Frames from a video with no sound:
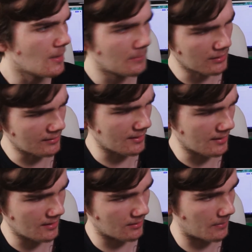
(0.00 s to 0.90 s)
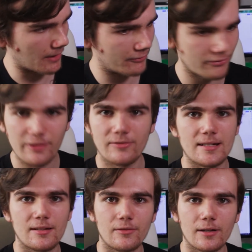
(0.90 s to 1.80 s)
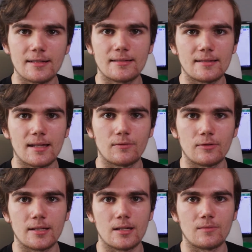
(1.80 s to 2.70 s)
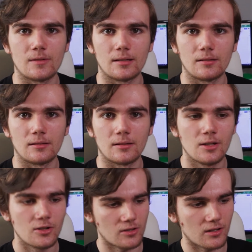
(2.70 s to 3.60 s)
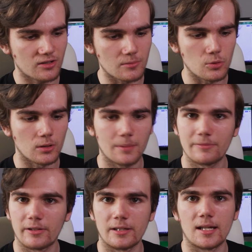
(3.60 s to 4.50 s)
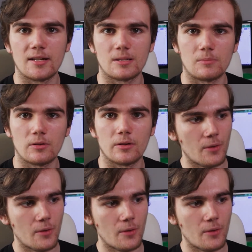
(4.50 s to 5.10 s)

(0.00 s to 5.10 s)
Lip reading: plugging in about 50 devices every evening to charge them all up for the day tomorrow,